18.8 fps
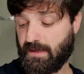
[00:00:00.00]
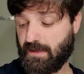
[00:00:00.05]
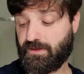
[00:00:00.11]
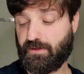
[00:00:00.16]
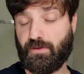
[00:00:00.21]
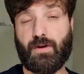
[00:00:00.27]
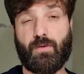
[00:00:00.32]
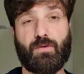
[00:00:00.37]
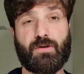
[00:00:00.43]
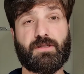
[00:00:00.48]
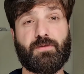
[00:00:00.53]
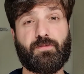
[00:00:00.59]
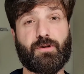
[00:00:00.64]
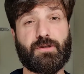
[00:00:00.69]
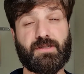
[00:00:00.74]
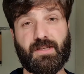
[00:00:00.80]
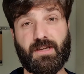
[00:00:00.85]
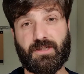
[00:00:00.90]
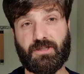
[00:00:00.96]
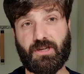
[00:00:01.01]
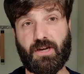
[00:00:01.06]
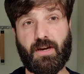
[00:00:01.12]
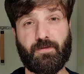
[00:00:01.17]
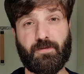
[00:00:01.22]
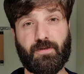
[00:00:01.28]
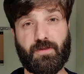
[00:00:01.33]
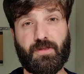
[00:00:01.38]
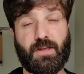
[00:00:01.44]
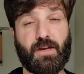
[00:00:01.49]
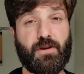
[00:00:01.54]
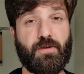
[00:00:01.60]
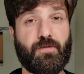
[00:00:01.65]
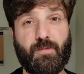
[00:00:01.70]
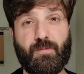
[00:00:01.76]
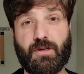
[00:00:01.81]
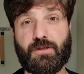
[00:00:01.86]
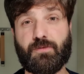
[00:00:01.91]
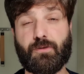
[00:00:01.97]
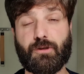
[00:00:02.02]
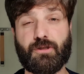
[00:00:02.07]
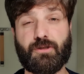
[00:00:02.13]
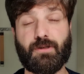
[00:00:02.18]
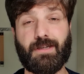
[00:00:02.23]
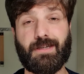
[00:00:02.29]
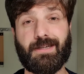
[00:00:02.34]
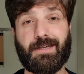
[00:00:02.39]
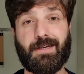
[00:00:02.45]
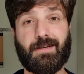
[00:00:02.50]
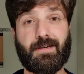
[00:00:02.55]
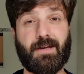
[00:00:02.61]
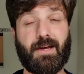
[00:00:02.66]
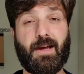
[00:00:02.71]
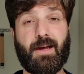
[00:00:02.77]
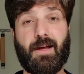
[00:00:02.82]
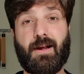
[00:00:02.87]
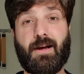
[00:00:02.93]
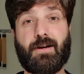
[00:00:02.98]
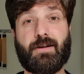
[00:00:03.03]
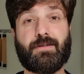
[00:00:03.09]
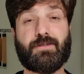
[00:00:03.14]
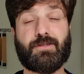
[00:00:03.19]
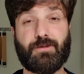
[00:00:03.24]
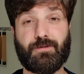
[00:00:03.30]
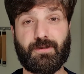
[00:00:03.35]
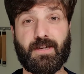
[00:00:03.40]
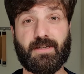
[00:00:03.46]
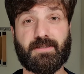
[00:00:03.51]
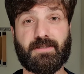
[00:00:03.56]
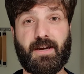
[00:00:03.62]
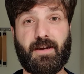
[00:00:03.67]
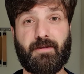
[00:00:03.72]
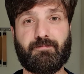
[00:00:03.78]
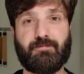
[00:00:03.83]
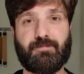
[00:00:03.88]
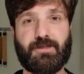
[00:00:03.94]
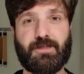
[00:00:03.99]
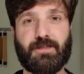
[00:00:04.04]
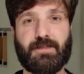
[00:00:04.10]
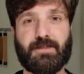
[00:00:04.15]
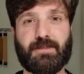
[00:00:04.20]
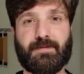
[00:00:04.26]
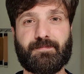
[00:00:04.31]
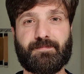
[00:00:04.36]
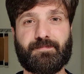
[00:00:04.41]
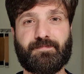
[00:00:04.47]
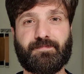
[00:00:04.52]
So that was it for today's shave. Thank you very much for tuning in, and see you next time. Cheers.